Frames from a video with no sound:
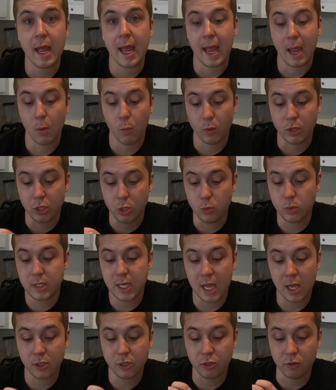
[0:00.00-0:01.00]
And when you
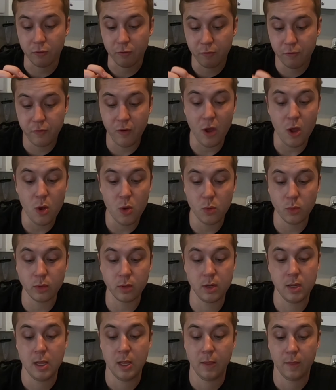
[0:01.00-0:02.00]
tell your
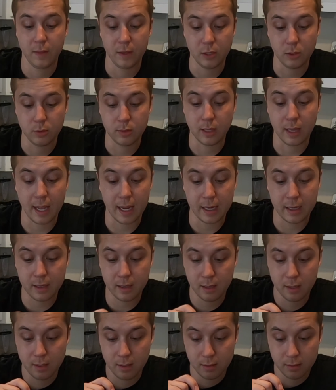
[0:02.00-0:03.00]
phone that you'd like